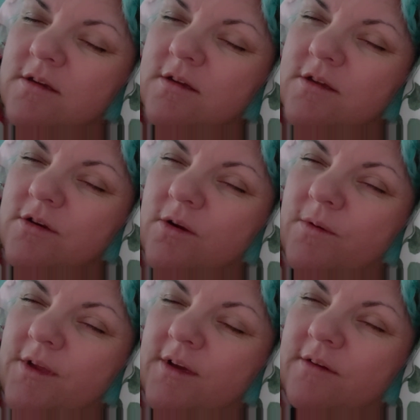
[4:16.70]
you know
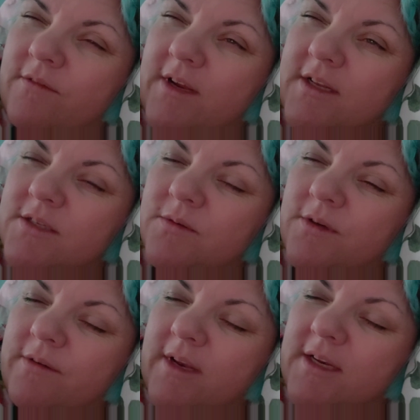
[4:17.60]
where you can find us when
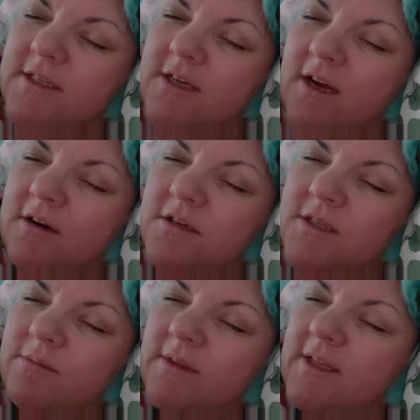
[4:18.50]
you're ready to talk, or
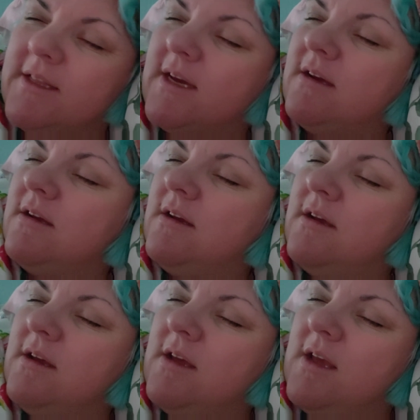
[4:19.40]
something like that.
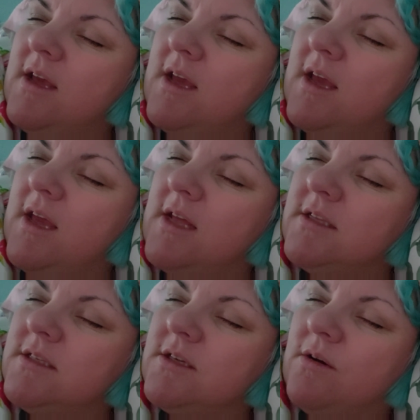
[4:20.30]
And
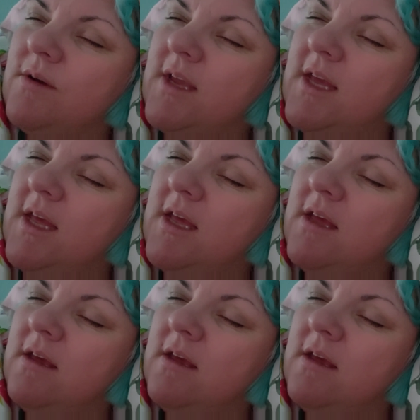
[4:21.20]
so he